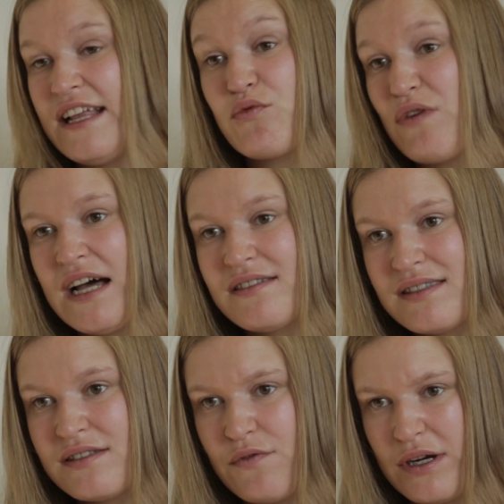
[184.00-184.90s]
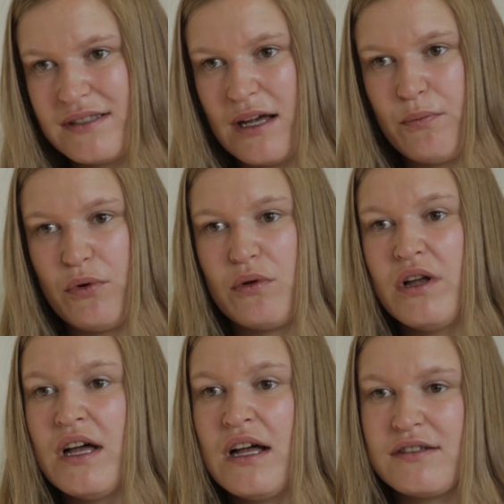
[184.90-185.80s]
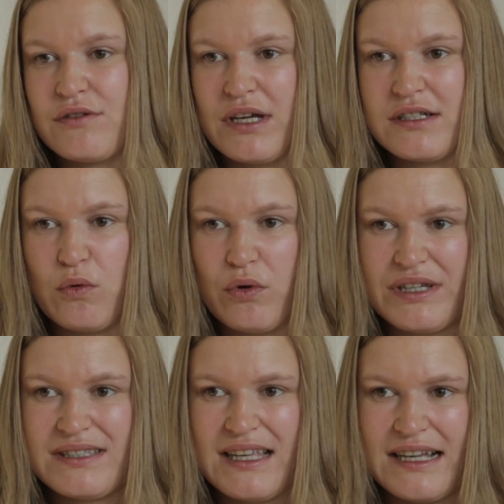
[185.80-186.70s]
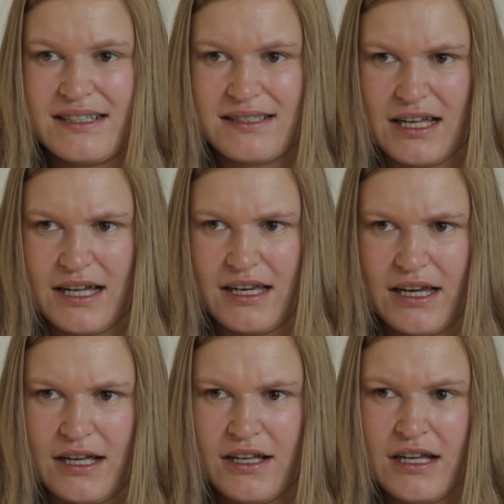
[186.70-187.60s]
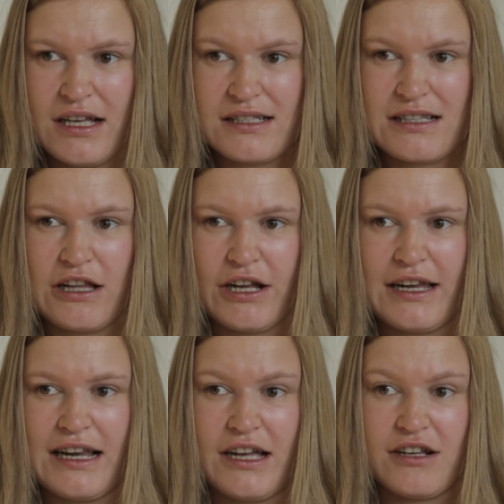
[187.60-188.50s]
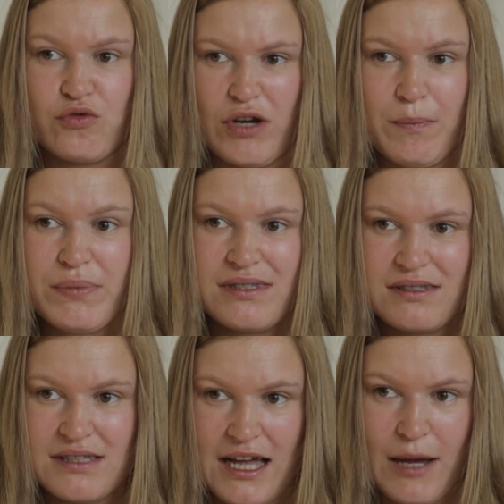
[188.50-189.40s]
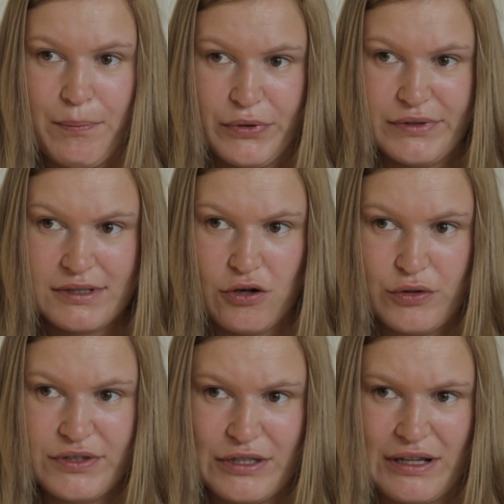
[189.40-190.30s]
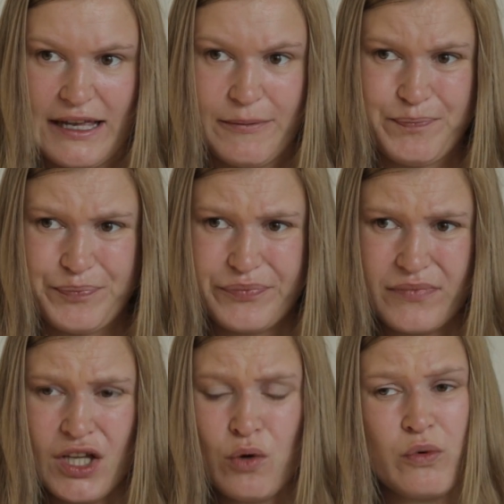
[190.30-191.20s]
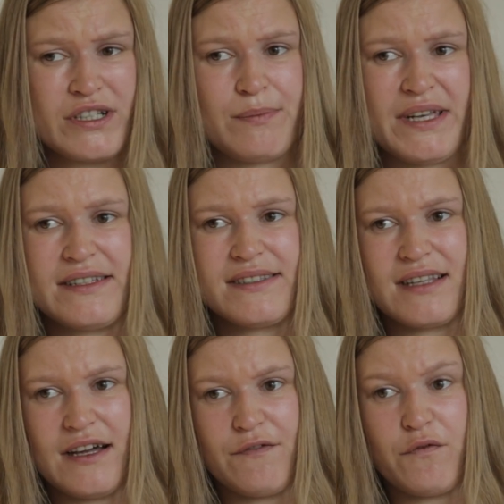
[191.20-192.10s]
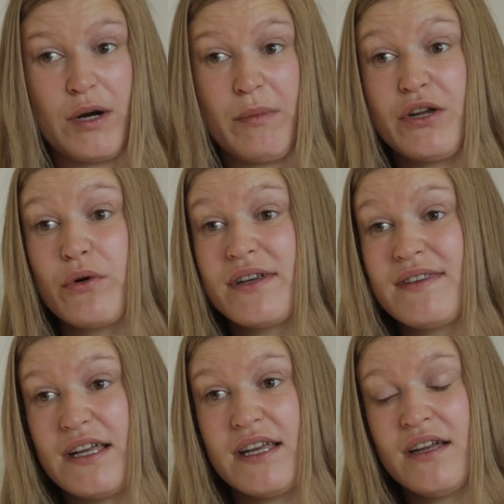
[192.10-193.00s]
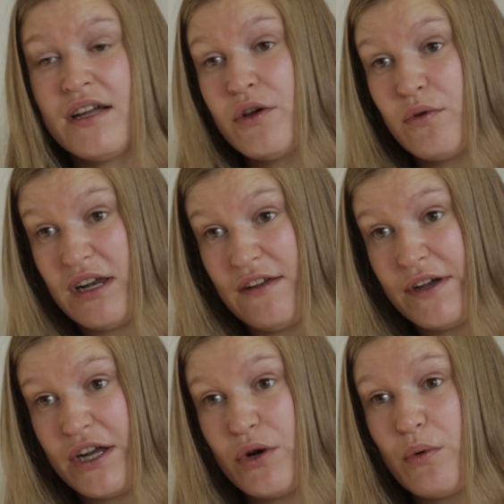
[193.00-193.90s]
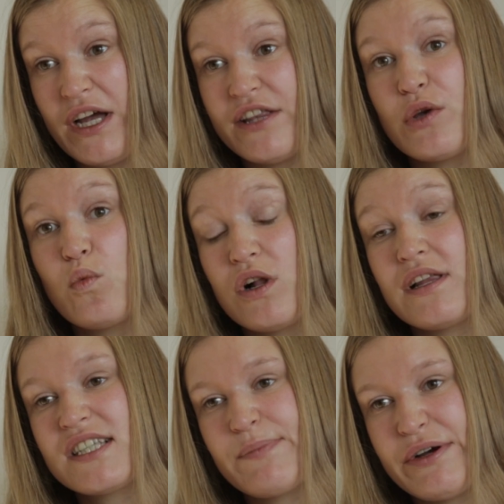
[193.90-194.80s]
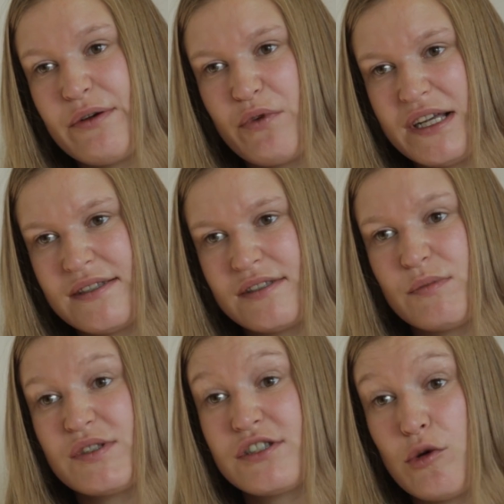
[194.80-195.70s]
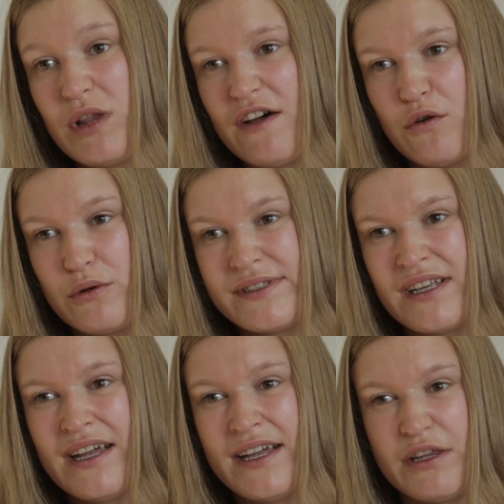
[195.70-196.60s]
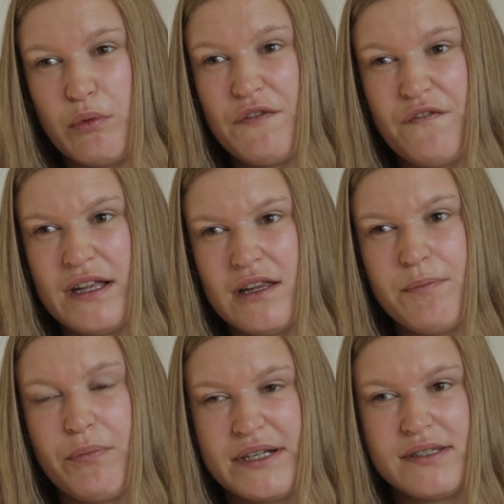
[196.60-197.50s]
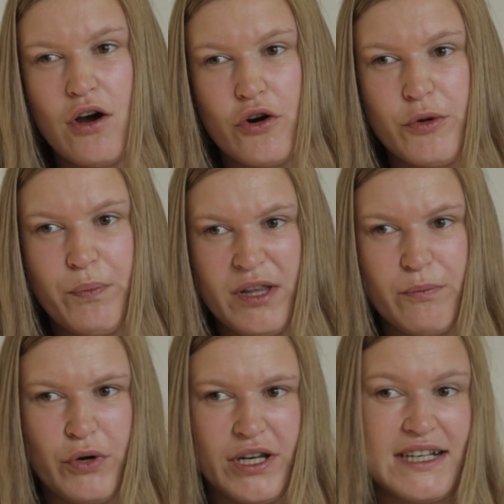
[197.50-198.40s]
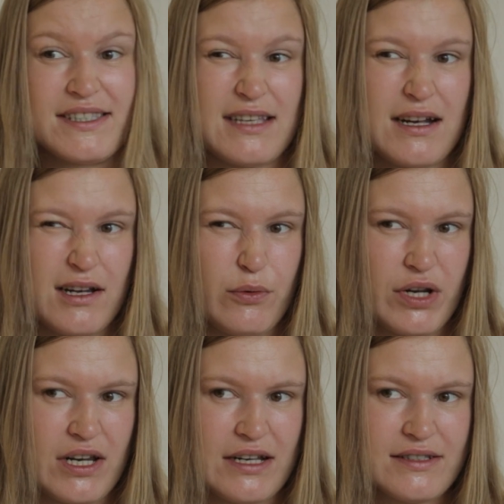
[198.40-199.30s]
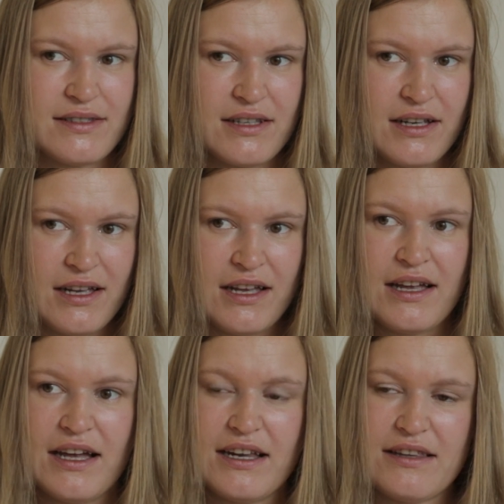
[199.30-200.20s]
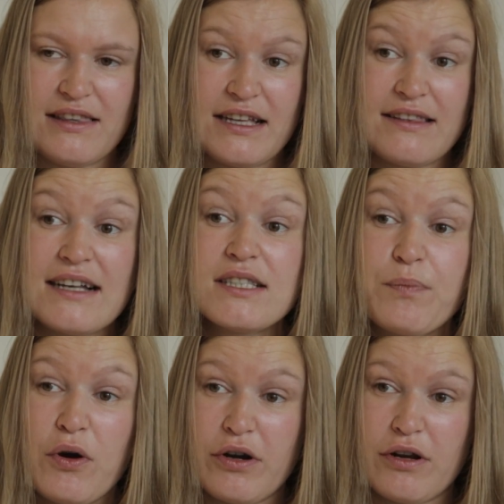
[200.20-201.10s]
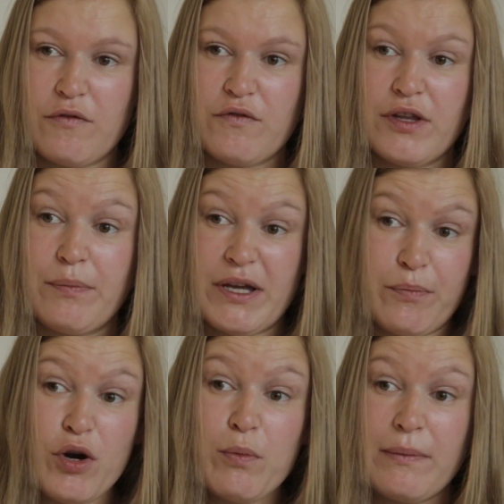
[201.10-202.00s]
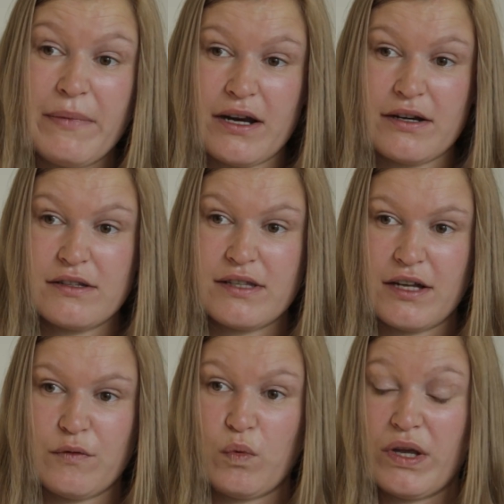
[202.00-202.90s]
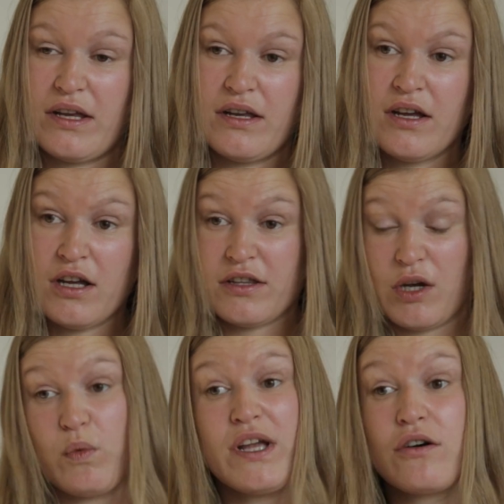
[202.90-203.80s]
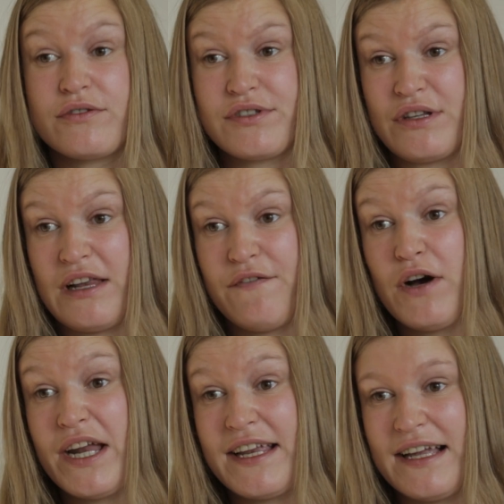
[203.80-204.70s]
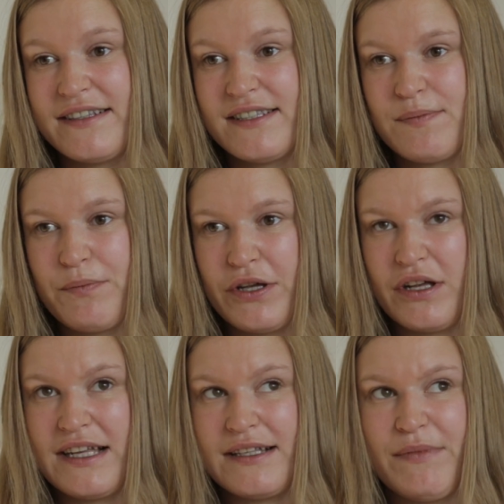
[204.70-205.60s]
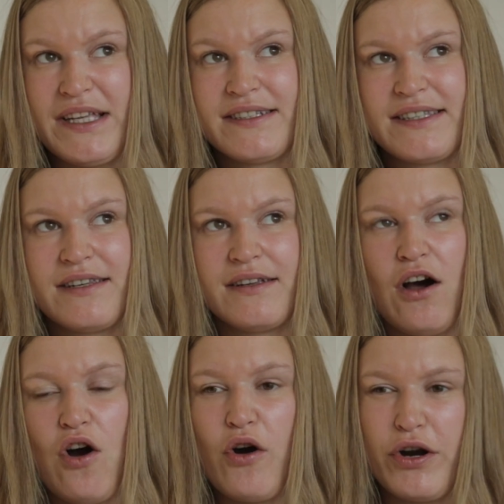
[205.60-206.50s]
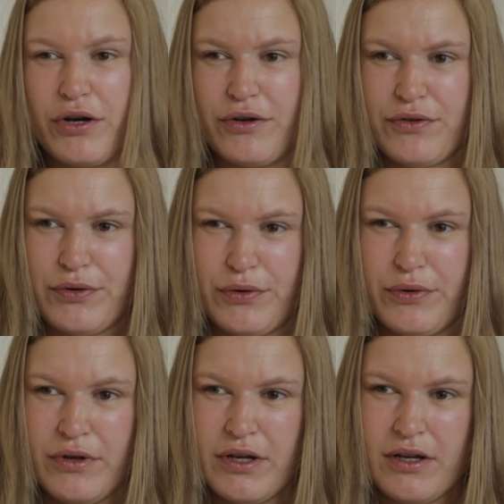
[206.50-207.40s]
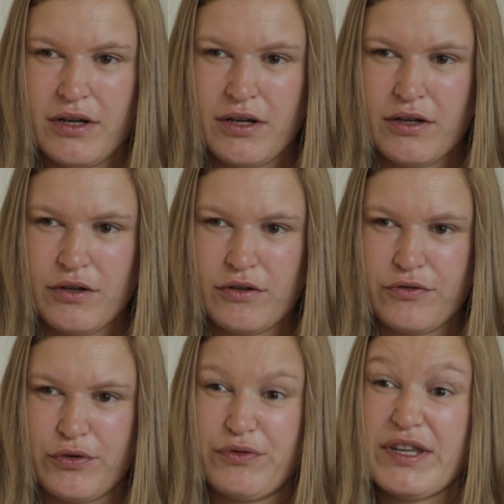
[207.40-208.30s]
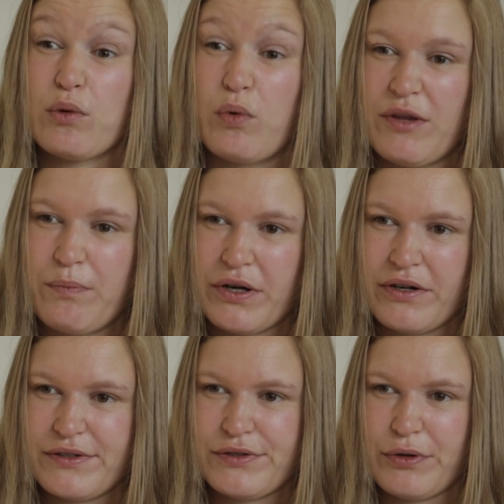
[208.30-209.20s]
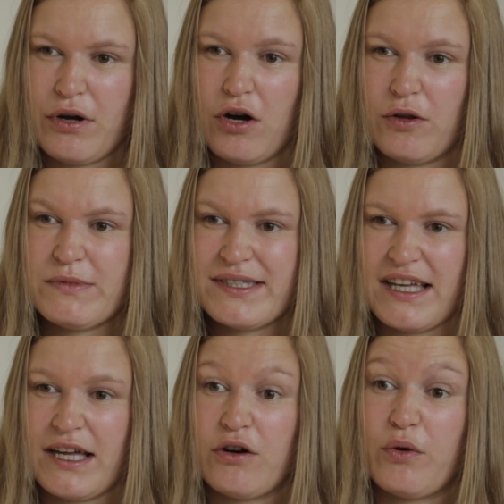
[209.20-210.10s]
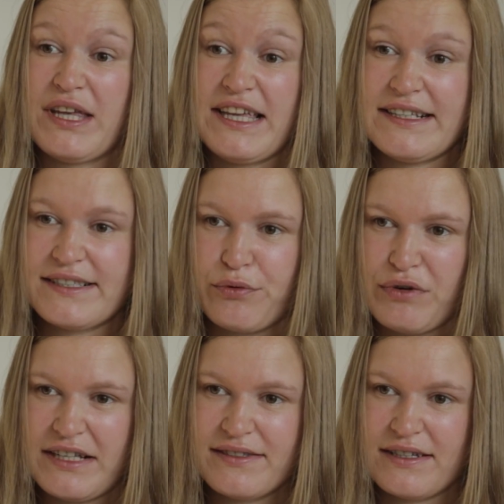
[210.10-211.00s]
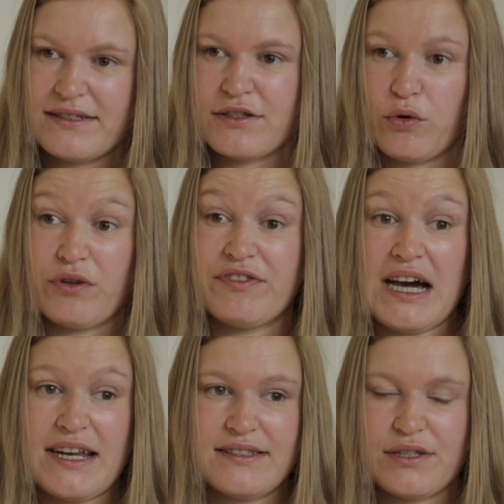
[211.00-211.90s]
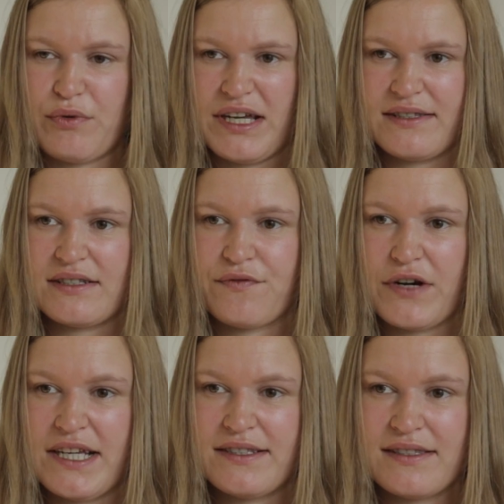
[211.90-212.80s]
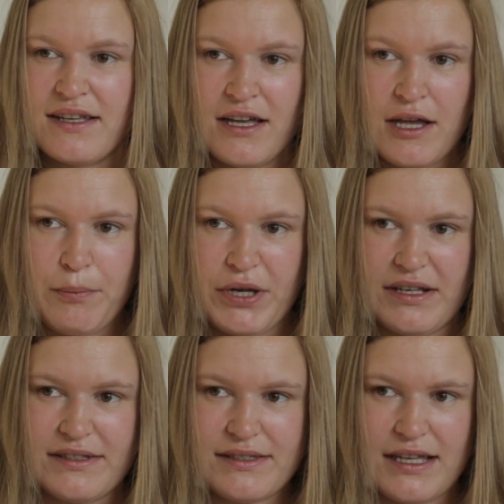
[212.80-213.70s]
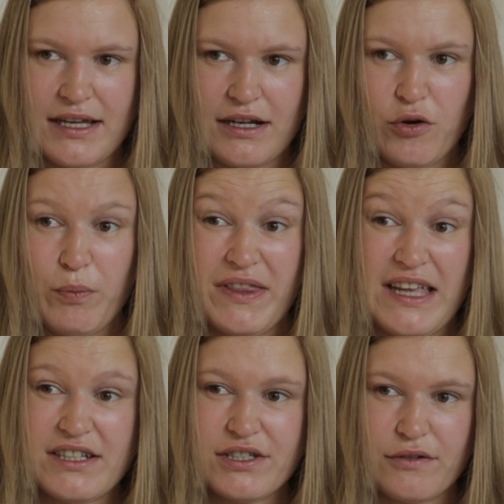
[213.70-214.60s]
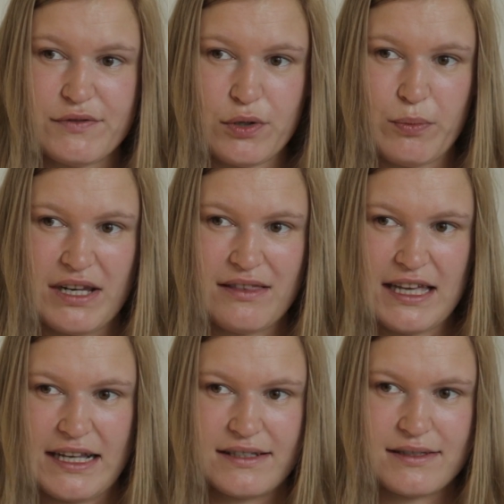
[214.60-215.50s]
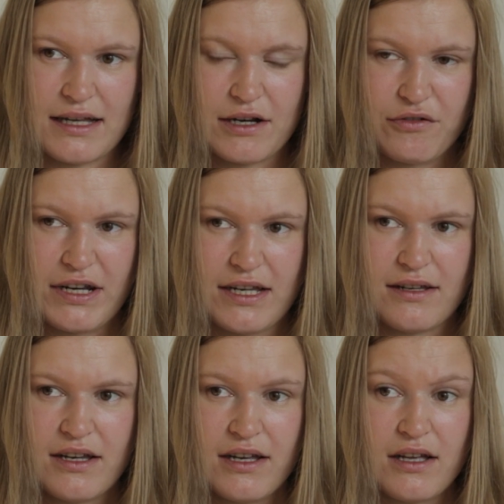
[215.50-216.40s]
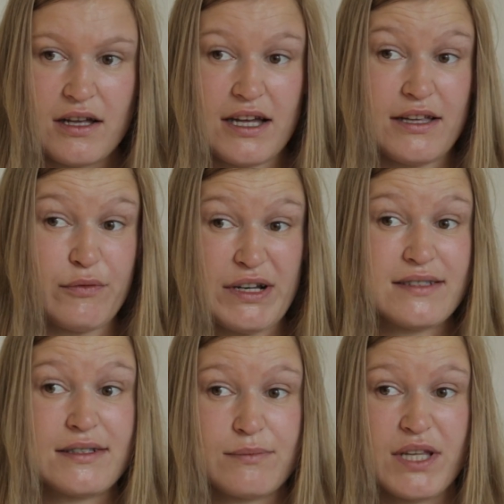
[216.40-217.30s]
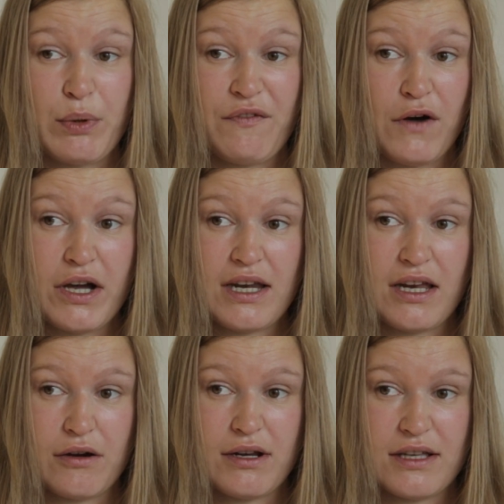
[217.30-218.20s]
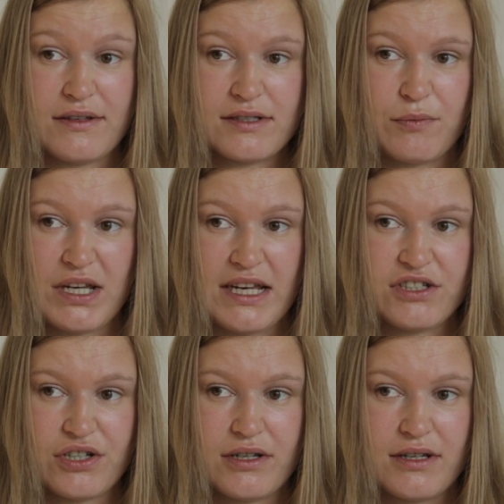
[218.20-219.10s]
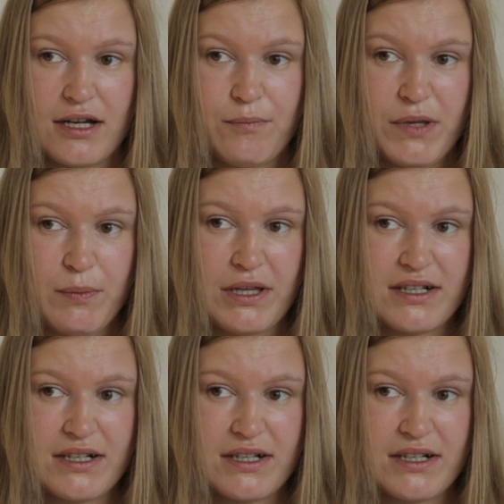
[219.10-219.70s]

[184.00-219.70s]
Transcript: eat rats, for example. So there's all these things that slightly like drips that happens constantly, which means that for a minority living in Norway, they will experience racism on some levels. They will feel it, but it's hard to pinpoint exactly what it is. And I think that's part of the big problem here that we constantly fight against, but it makes it harder to deal with, because you can't say, oh, he's the racist or that is the racist phrase, but it's a combination of so many things that create the racism that we find here and the discrimination that people